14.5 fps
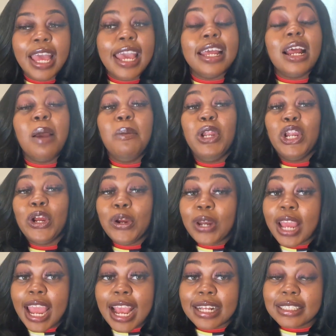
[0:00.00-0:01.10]
And I'm
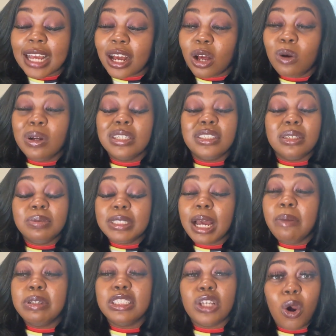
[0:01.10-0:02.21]
learning as I go, because
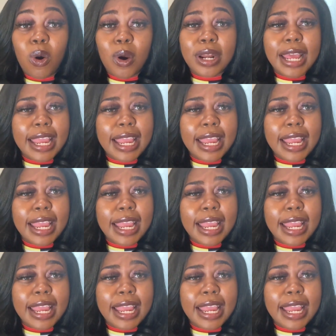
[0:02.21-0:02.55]
sometimes it's hard.